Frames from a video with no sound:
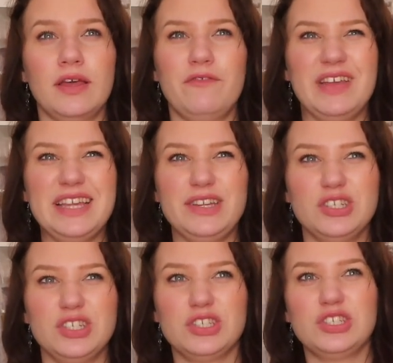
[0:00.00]

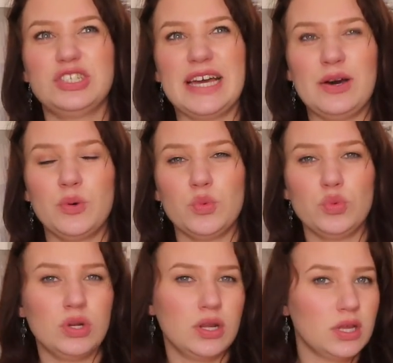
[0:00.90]
village,
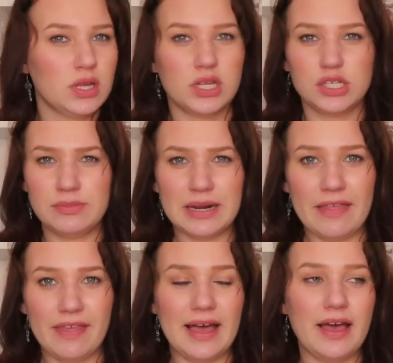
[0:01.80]
town, something
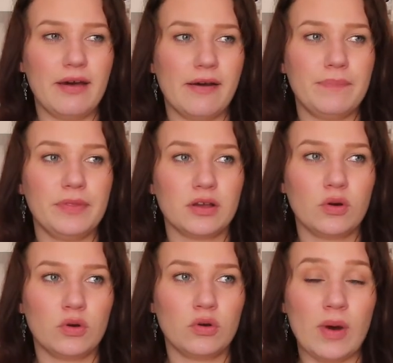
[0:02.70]
like that, um,
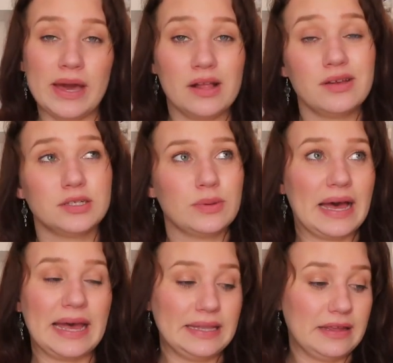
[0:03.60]
quite close to where
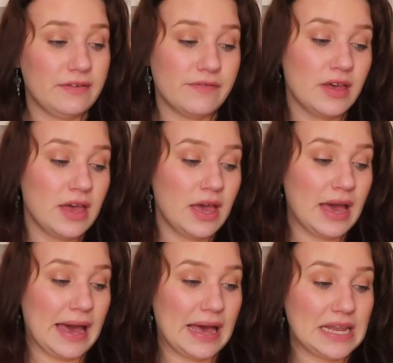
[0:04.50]
I live
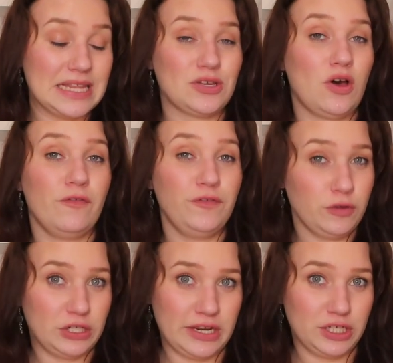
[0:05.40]
and it's got a
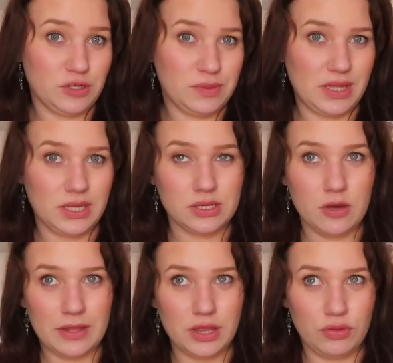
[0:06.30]
few charity shops, I think it's got
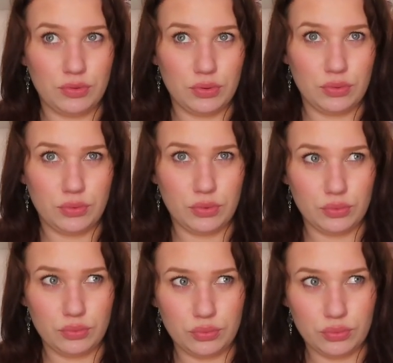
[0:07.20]
about
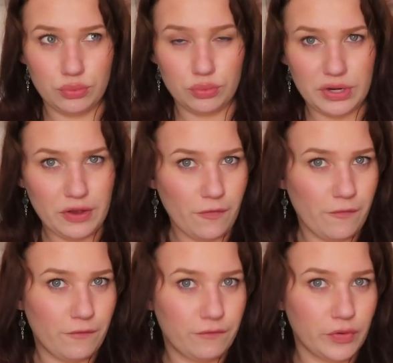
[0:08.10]
three or
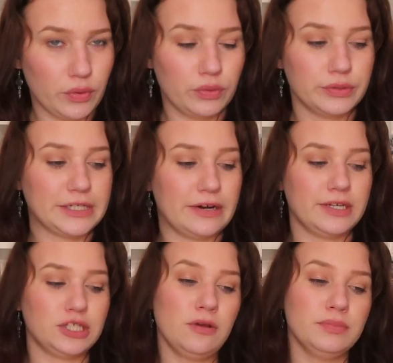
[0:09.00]
four
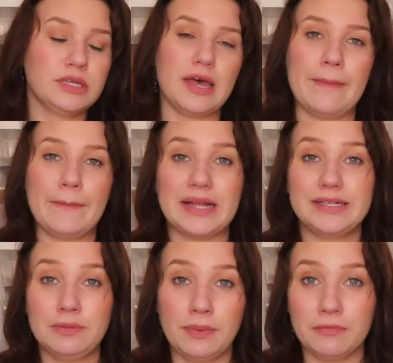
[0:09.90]
charity shops, um, but I
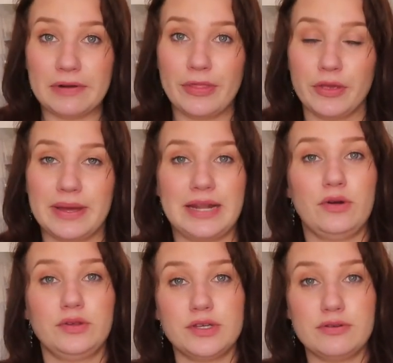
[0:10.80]
did pop around them and I
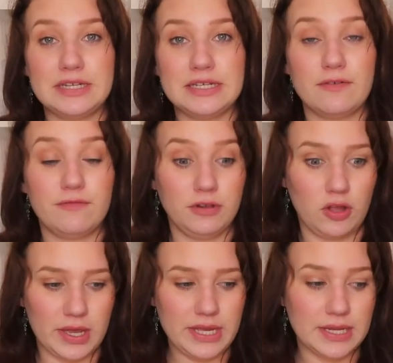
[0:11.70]
also did
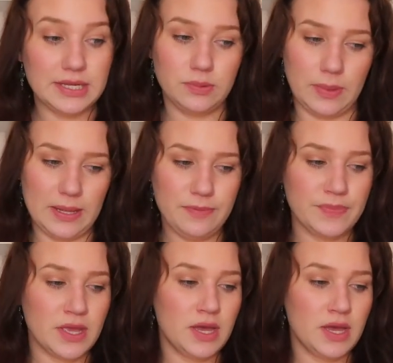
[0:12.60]
vlog it as well.